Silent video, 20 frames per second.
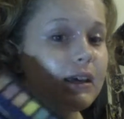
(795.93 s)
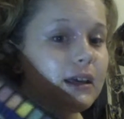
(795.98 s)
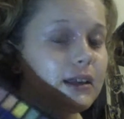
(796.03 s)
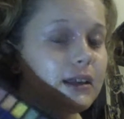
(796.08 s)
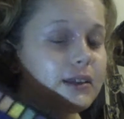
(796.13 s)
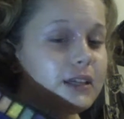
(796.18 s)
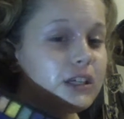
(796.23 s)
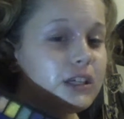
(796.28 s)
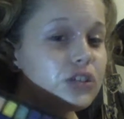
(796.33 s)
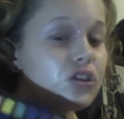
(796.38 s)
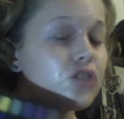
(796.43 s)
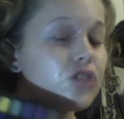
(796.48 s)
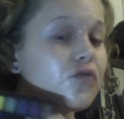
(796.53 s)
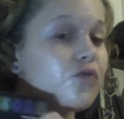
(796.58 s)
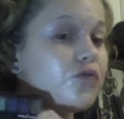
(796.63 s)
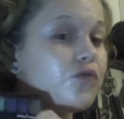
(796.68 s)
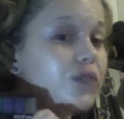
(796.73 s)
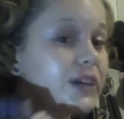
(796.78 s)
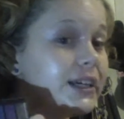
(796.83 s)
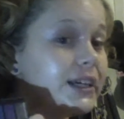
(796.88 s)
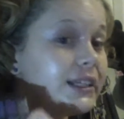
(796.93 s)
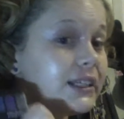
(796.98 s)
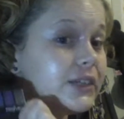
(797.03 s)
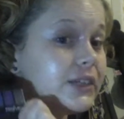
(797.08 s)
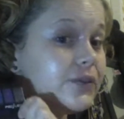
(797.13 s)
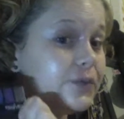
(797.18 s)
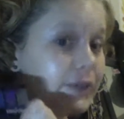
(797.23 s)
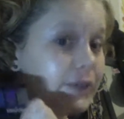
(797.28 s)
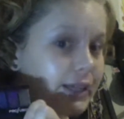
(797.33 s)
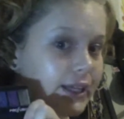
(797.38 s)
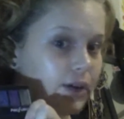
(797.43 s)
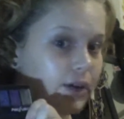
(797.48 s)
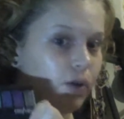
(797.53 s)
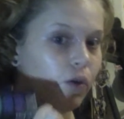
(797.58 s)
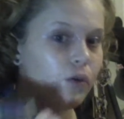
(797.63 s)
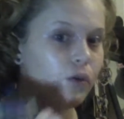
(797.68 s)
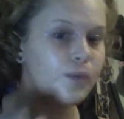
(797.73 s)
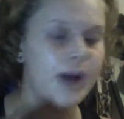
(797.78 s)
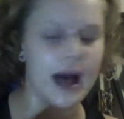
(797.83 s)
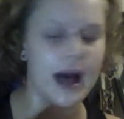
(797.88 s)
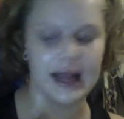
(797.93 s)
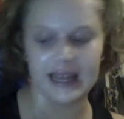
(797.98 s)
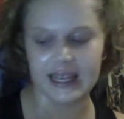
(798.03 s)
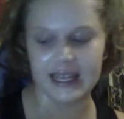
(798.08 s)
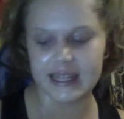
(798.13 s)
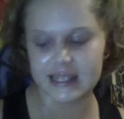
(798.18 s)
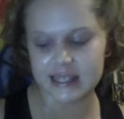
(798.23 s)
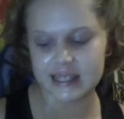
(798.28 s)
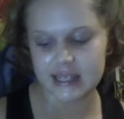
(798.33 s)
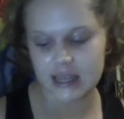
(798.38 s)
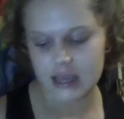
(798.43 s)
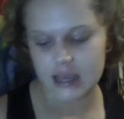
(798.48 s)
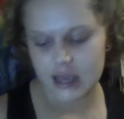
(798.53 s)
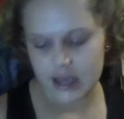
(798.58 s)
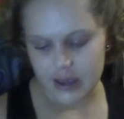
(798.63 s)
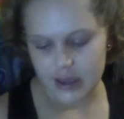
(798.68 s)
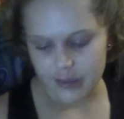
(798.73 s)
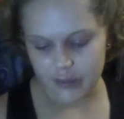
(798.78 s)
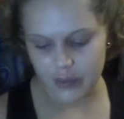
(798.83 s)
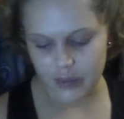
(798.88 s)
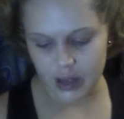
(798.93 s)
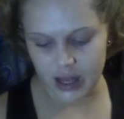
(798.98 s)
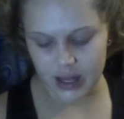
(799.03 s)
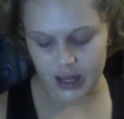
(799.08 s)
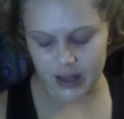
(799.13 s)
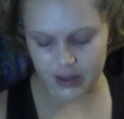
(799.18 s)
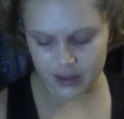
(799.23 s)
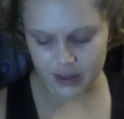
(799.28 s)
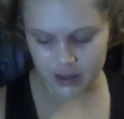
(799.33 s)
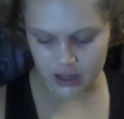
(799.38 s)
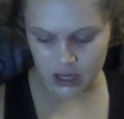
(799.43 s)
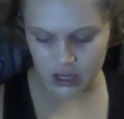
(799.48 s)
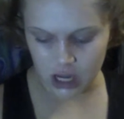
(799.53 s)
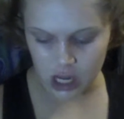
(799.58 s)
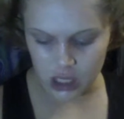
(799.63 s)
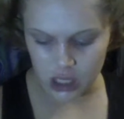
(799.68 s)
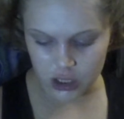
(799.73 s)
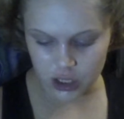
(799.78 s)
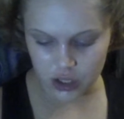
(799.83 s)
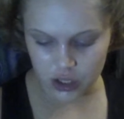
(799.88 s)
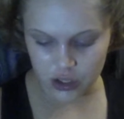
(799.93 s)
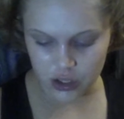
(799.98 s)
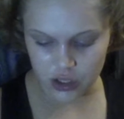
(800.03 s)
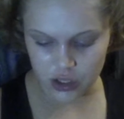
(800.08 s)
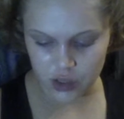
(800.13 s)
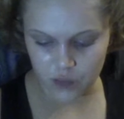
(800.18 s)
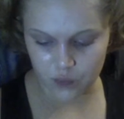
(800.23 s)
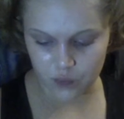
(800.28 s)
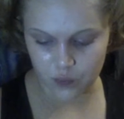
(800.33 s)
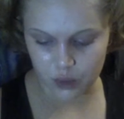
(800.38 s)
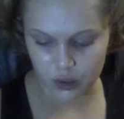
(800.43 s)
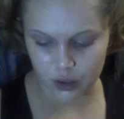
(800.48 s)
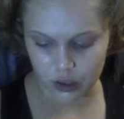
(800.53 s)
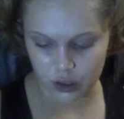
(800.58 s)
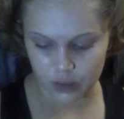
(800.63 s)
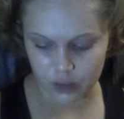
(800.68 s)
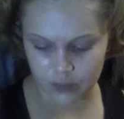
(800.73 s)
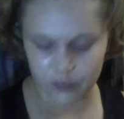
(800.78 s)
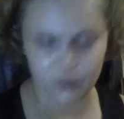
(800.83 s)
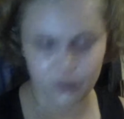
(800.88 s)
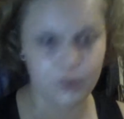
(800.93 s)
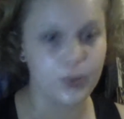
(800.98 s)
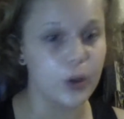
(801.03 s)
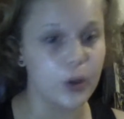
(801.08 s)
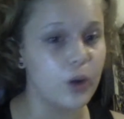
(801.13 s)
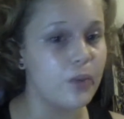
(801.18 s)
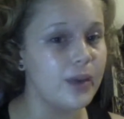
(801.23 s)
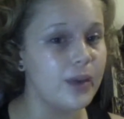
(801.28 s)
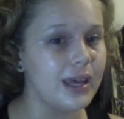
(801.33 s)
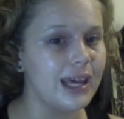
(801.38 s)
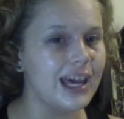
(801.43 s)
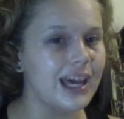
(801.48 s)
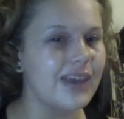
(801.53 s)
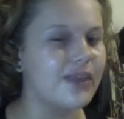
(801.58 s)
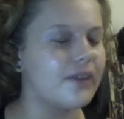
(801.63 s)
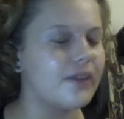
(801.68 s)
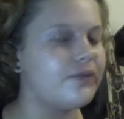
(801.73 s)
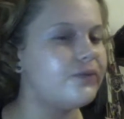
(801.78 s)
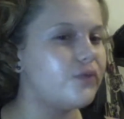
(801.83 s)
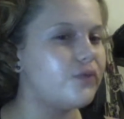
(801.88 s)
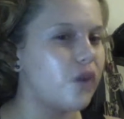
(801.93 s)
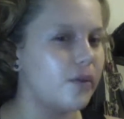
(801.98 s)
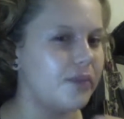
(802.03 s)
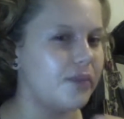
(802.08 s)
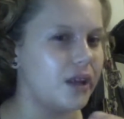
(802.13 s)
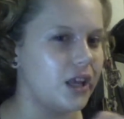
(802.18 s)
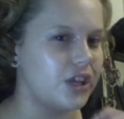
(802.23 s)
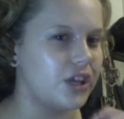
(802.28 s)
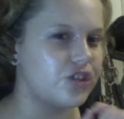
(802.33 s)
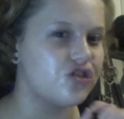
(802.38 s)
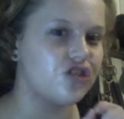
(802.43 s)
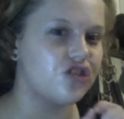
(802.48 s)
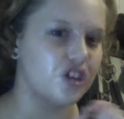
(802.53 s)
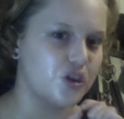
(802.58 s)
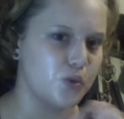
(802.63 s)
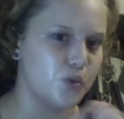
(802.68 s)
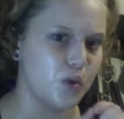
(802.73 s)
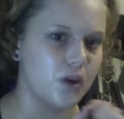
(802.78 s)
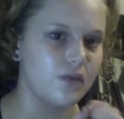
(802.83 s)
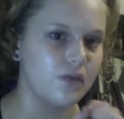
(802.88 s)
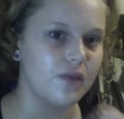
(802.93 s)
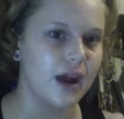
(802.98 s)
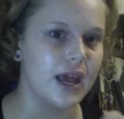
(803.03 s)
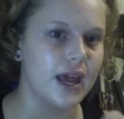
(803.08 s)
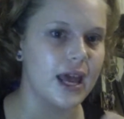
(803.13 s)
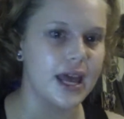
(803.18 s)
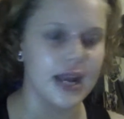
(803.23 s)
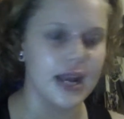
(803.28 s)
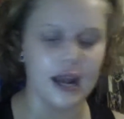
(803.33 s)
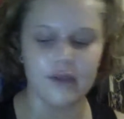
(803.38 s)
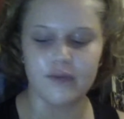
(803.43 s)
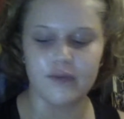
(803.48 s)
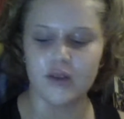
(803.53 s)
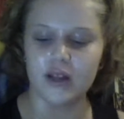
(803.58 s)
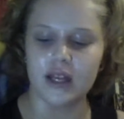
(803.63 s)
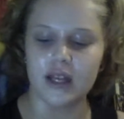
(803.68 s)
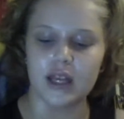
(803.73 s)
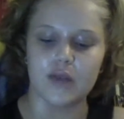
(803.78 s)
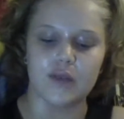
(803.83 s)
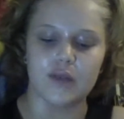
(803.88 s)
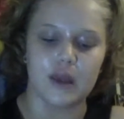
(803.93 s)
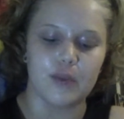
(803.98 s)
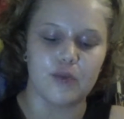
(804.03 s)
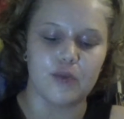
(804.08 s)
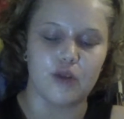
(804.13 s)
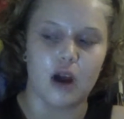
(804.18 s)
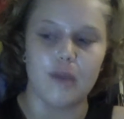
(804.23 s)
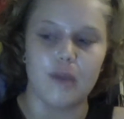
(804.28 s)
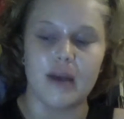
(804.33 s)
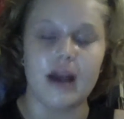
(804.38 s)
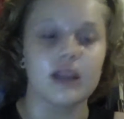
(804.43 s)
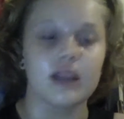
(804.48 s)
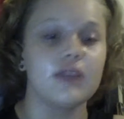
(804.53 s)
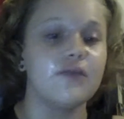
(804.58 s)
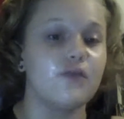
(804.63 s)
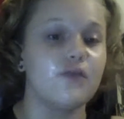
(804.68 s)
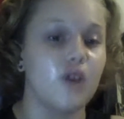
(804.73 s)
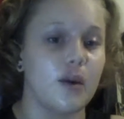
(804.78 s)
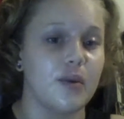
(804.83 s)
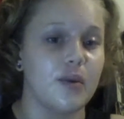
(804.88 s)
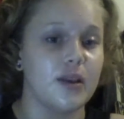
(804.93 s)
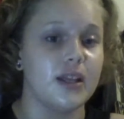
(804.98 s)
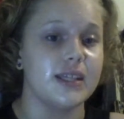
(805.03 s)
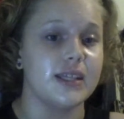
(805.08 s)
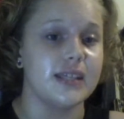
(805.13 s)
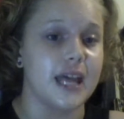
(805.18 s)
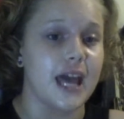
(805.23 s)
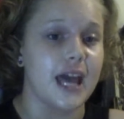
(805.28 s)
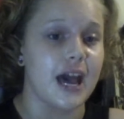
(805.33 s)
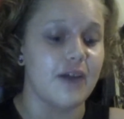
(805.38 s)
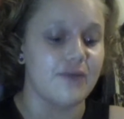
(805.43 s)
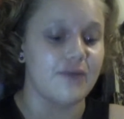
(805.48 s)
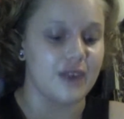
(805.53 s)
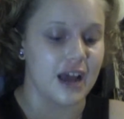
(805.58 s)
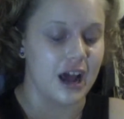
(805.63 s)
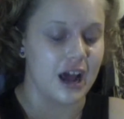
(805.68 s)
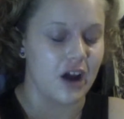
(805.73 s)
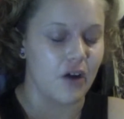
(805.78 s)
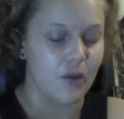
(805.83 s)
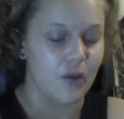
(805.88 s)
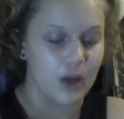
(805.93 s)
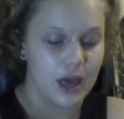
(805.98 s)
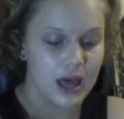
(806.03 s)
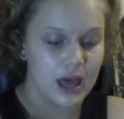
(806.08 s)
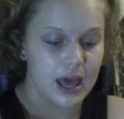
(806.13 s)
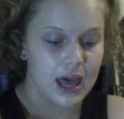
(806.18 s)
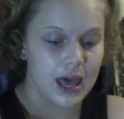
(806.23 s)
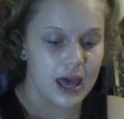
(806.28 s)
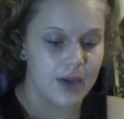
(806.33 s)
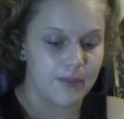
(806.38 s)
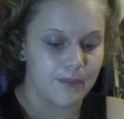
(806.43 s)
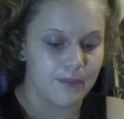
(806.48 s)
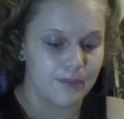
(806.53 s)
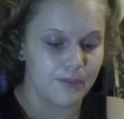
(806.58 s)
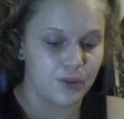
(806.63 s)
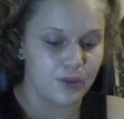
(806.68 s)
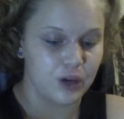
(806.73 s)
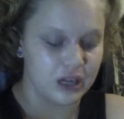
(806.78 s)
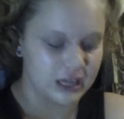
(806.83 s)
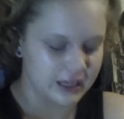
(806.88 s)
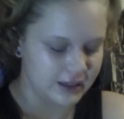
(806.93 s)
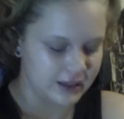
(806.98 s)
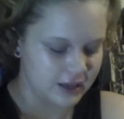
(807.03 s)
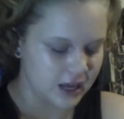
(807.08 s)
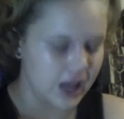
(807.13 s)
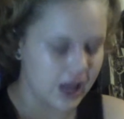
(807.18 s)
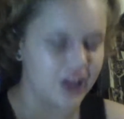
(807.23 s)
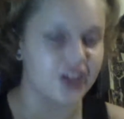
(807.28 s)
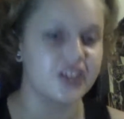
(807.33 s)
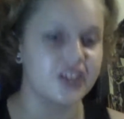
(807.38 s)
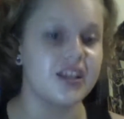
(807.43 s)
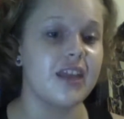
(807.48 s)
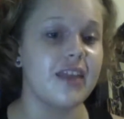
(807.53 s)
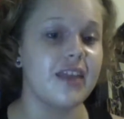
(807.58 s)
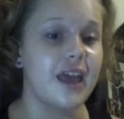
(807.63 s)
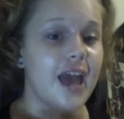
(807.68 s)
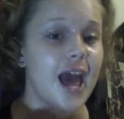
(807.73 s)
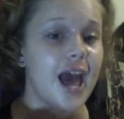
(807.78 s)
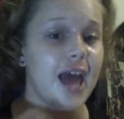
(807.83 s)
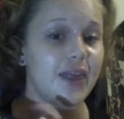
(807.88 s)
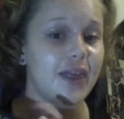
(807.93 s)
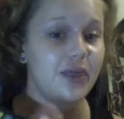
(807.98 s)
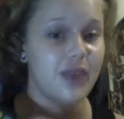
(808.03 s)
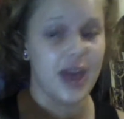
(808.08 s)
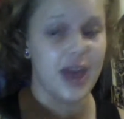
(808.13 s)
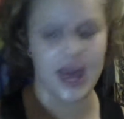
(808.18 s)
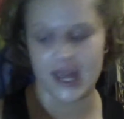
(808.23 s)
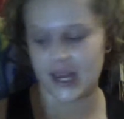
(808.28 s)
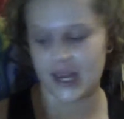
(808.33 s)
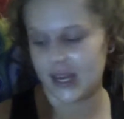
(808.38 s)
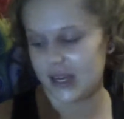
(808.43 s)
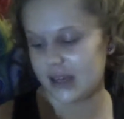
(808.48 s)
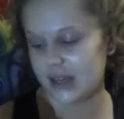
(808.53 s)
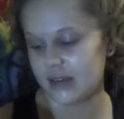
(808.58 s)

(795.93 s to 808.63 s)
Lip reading: these are really, really old palettes, but the colors were booming. The formulas just weren't right, and I feel like if they brought back the formulas they have now and put in the colors that they had then,